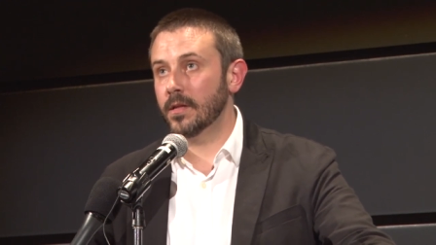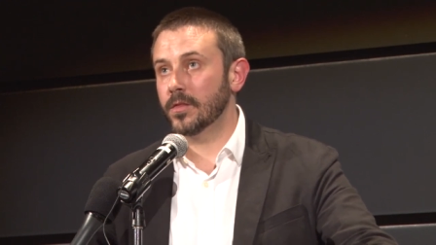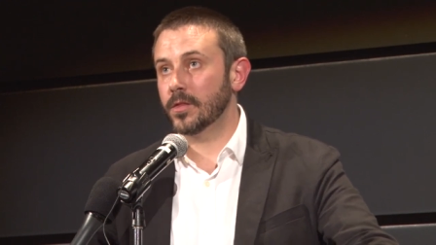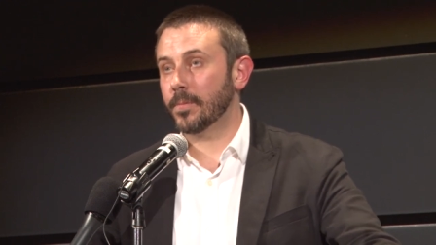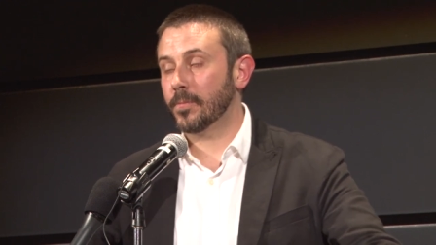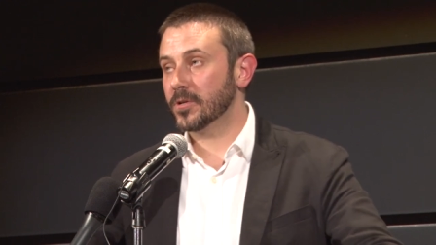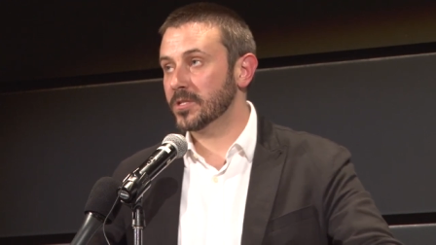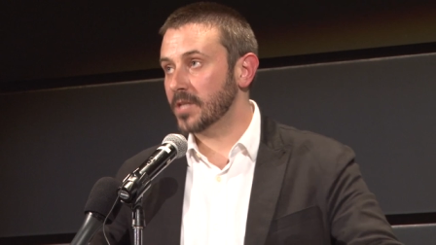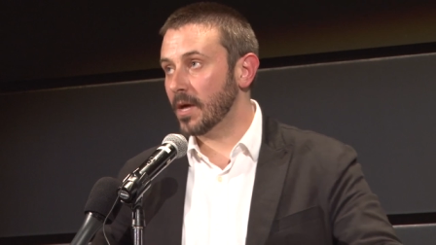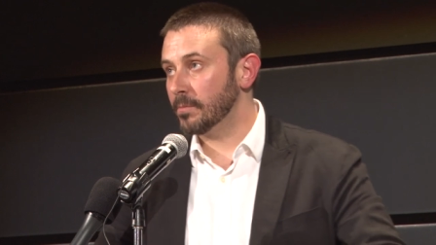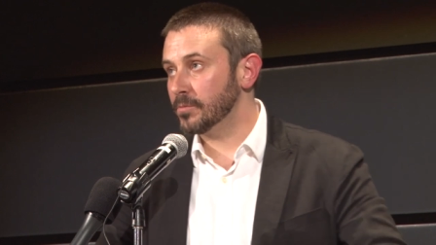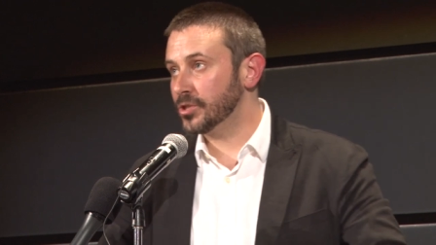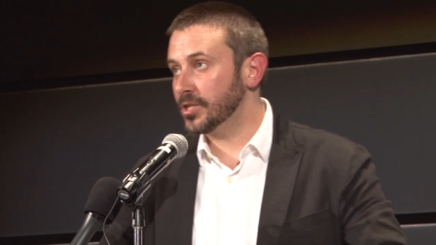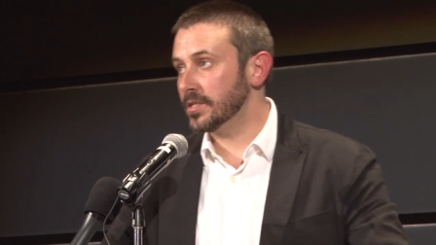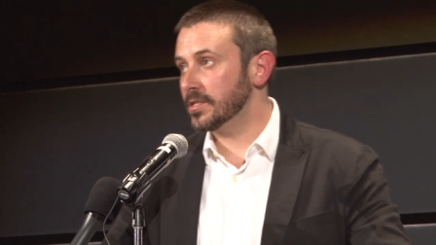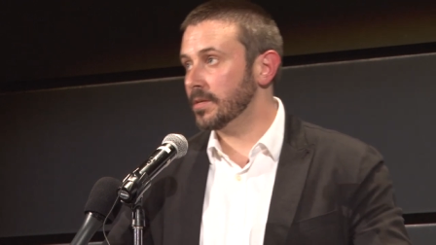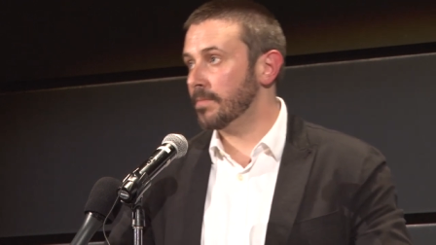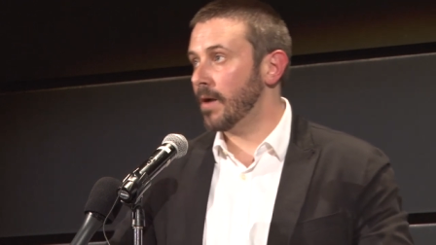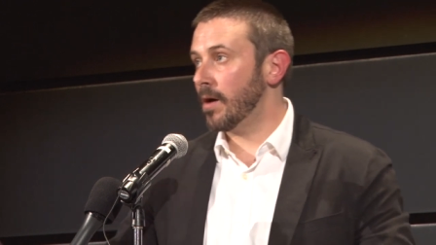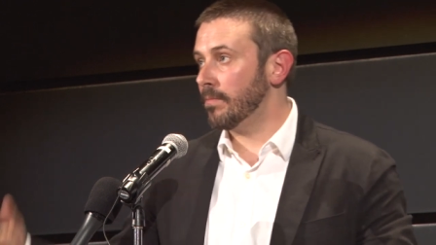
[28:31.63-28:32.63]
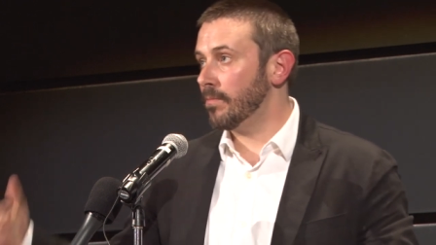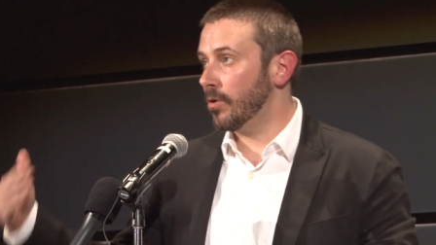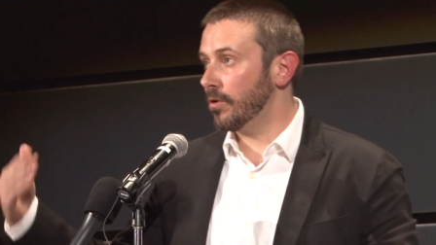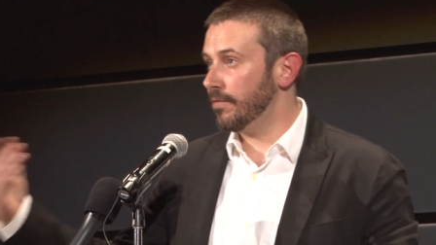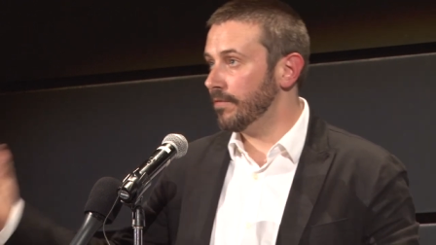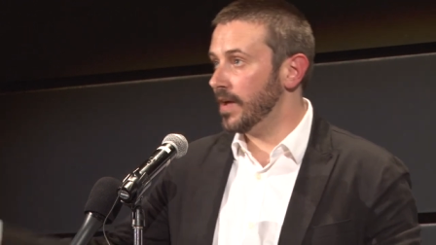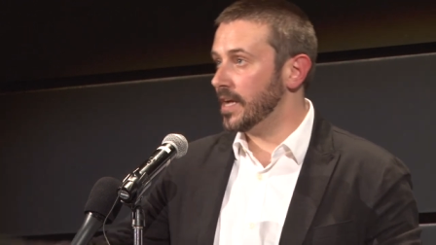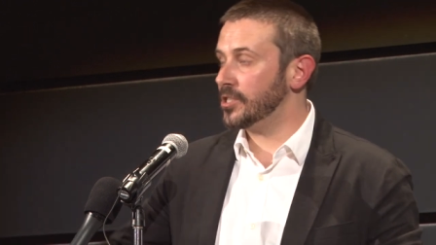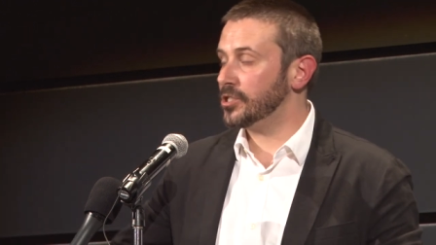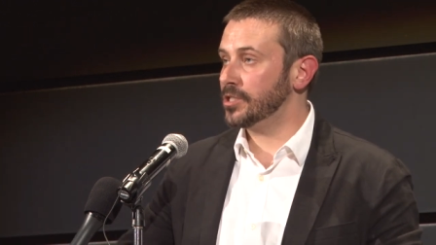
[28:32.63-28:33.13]
the presumptions about
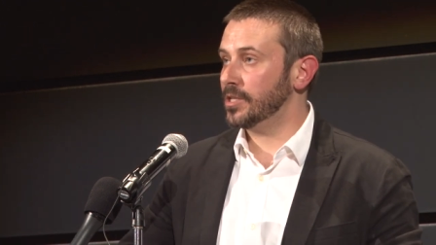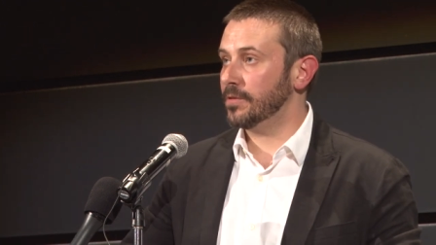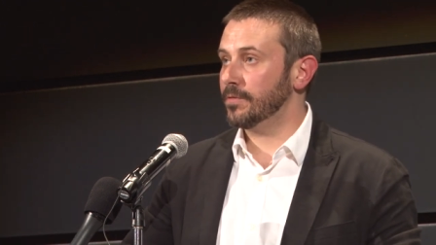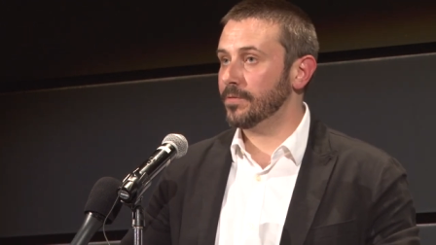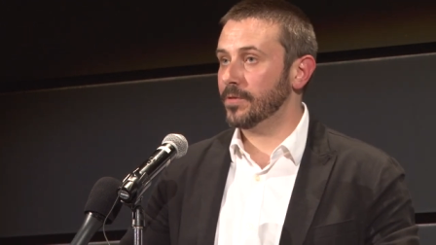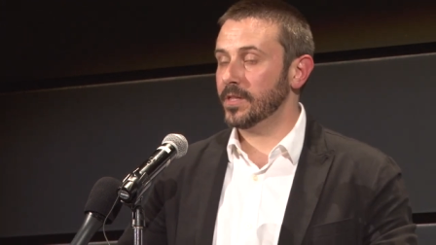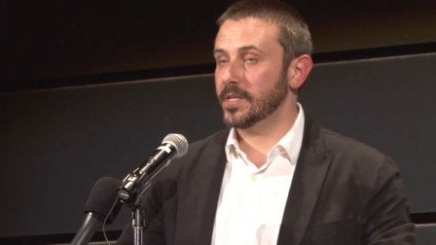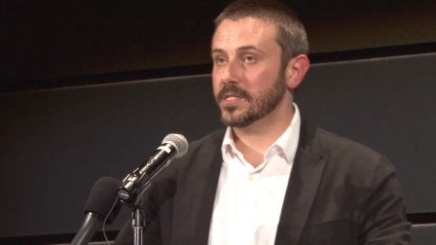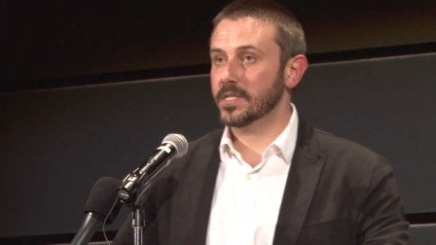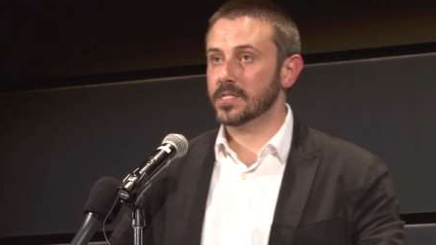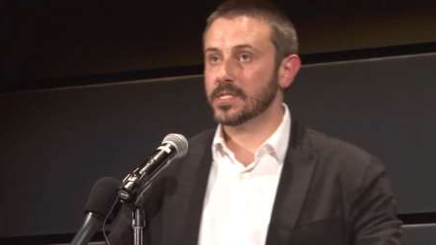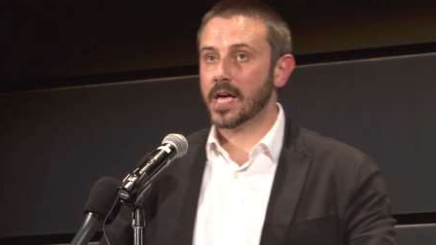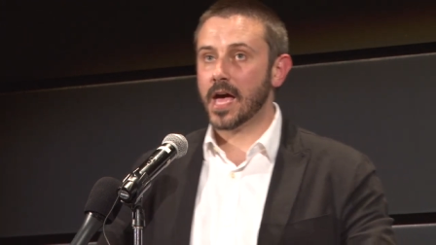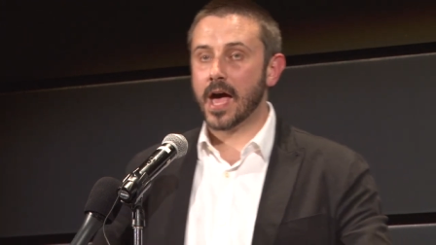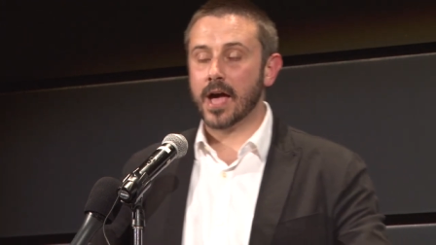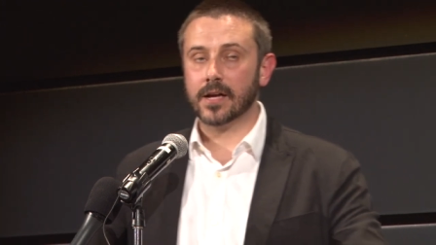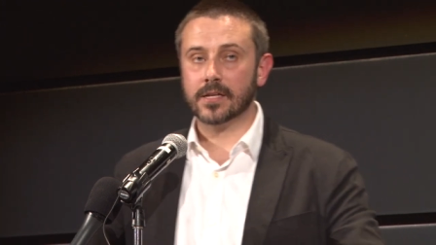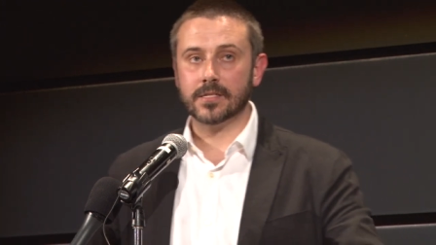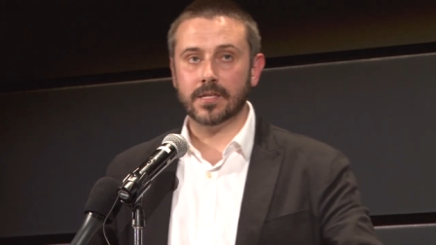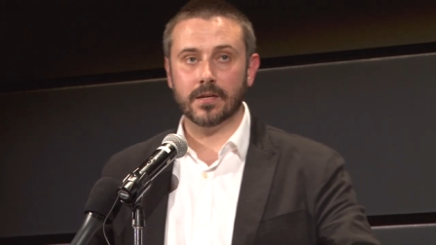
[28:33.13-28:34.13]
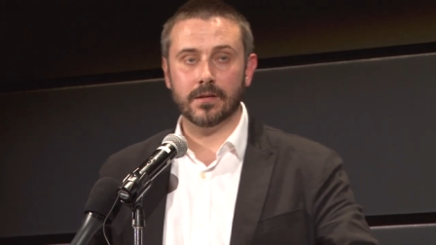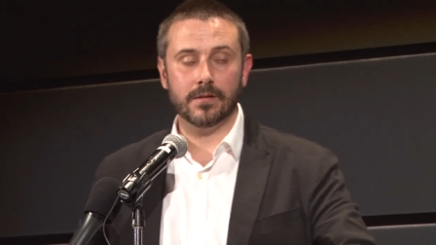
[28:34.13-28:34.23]
motivation for these attacks.